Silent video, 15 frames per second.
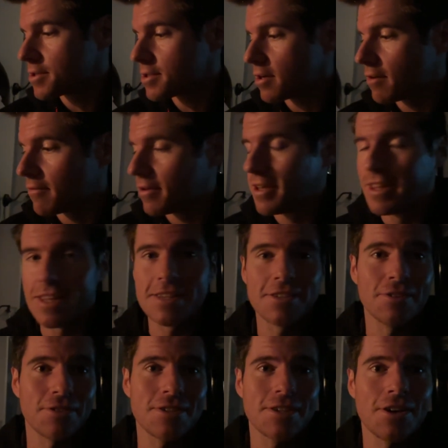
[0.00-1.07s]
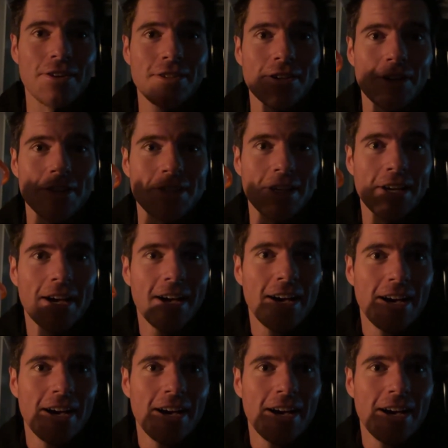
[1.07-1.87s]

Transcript: So this looks so dodgy.